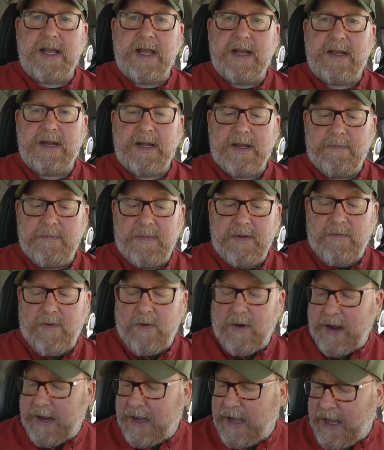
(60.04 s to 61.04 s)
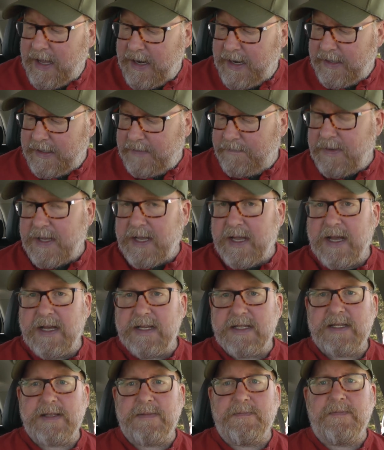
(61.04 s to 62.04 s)
it before I got it
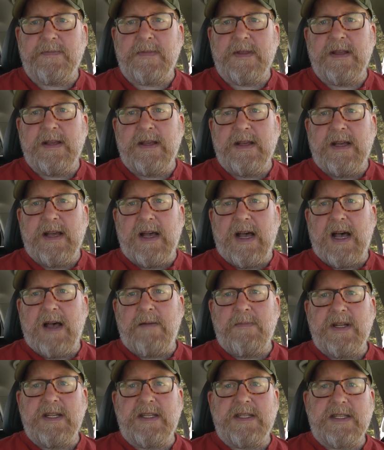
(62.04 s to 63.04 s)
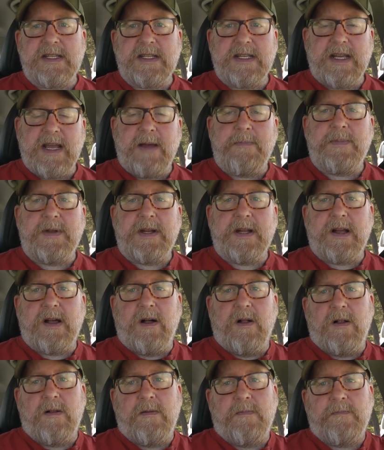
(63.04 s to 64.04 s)
because I've been
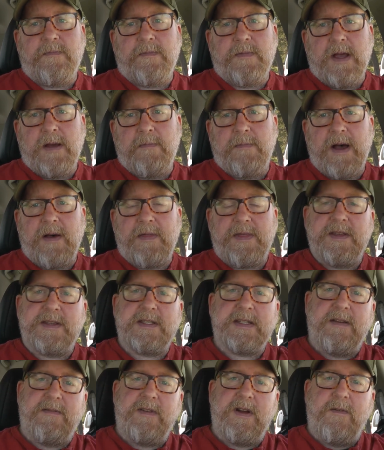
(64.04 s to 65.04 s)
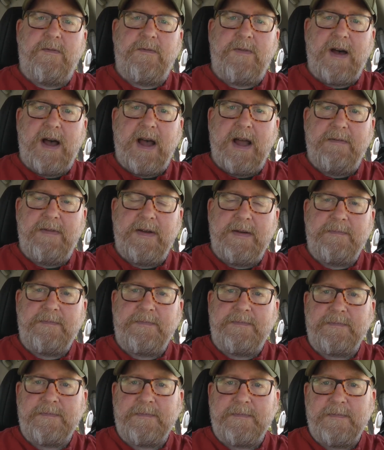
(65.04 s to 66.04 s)
skeptical about the 705.
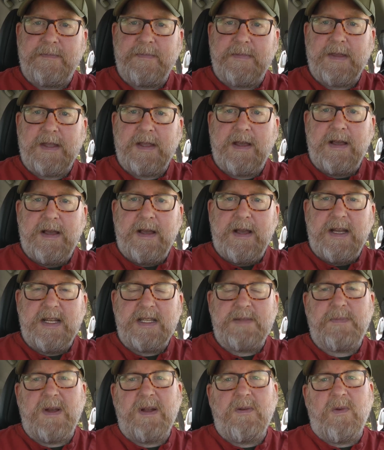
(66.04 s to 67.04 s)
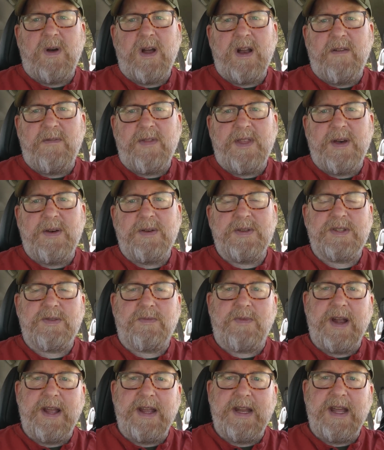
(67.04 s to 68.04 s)
It's been one of those
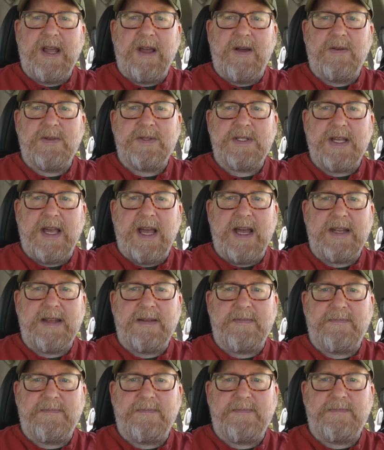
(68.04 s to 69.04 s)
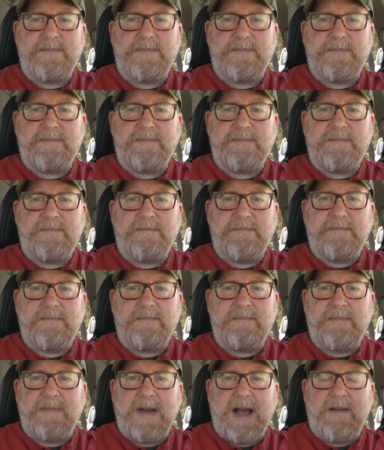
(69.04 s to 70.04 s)
radios that
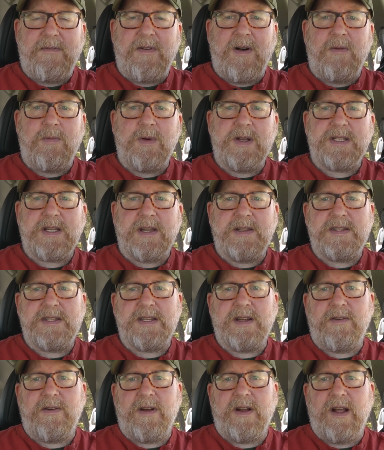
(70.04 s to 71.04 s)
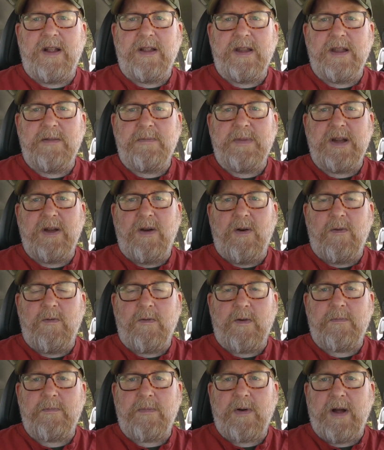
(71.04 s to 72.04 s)
I've always considered a little bit
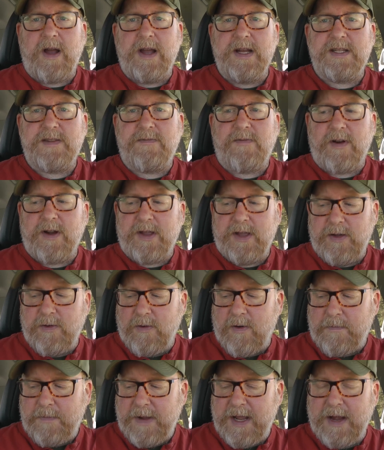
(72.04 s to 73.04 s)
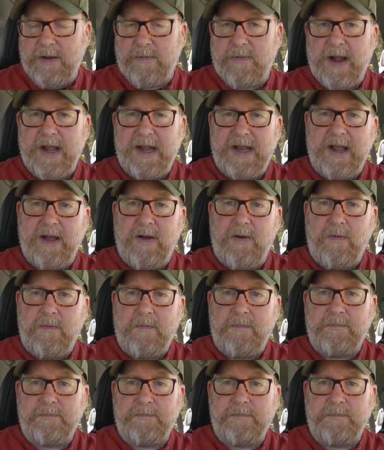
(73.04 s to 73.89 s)
overpriced for a QRP radio.